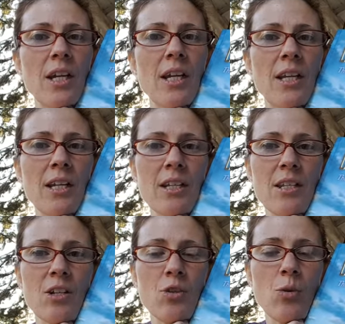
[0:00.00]
in
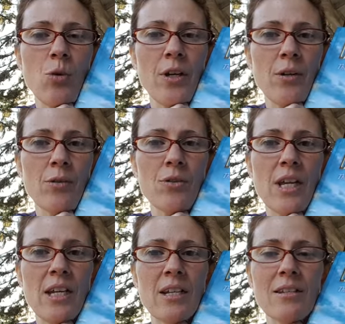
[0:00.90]
essential oils
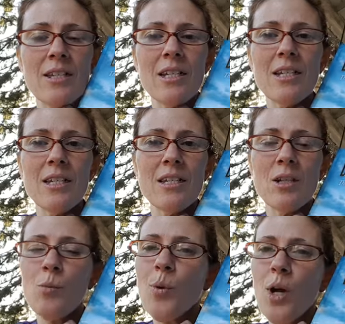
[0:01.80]
and his seed to
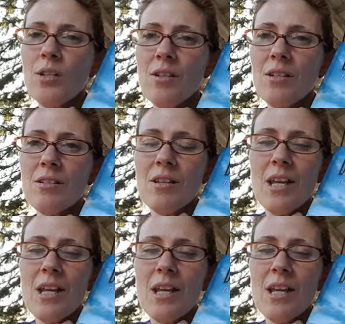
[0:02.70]
seal process.